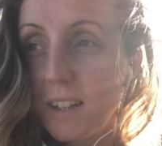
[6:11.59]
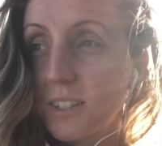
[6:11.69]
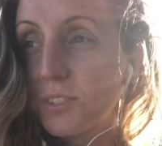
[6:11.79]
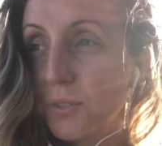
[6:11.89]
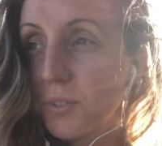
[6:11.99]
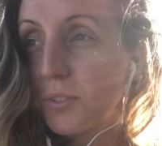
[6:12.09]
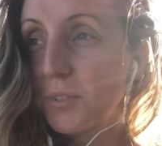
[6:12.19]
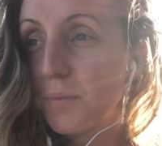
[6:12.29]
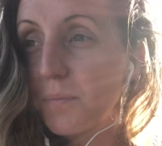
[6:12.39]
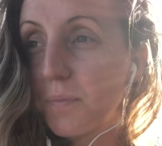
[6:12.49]
So
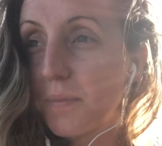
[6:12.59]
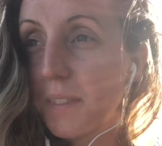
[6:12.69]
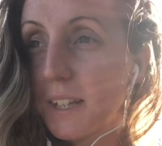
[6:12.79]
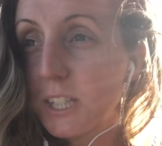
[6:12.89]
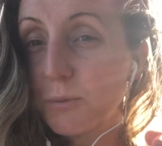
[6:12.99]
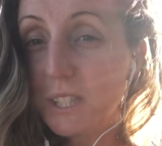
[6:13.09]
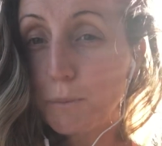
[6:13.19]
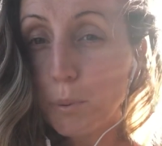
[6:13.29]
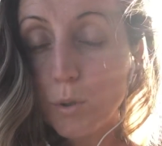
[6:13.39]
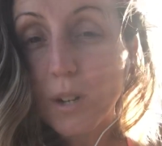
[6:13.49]
she was
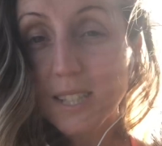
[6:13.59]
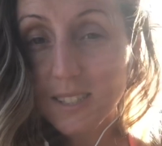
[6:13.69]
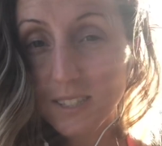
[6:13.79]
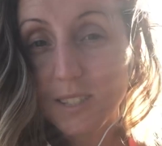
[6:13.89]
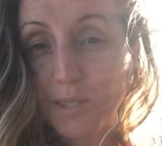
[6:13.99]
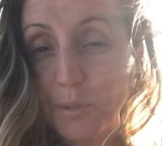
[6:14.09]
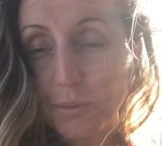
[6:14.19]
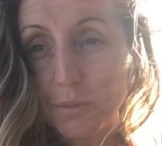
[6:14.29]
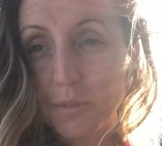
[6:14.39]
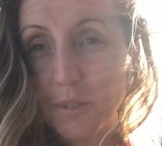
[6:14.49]
depressed at
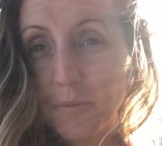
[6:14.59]
school.